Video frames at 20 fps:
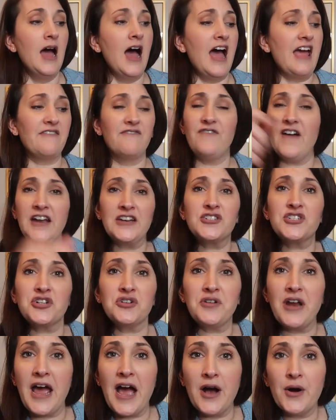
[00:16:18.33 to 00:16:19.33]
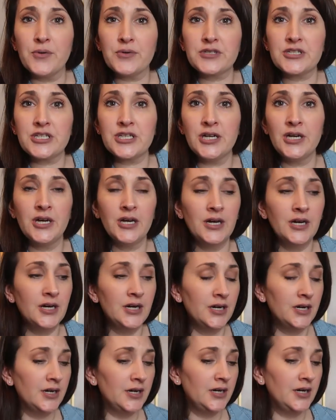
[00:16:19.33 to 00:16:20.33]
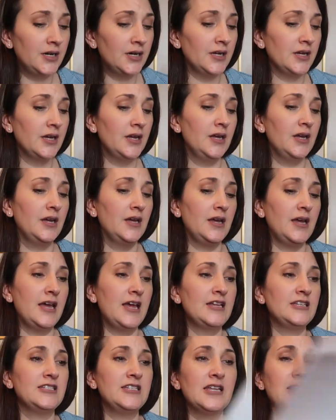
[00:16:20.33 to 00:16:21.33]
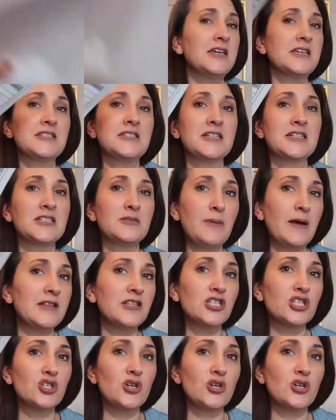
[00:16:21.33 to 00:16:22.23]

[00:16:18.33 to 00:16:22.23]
I ventured out and did this expense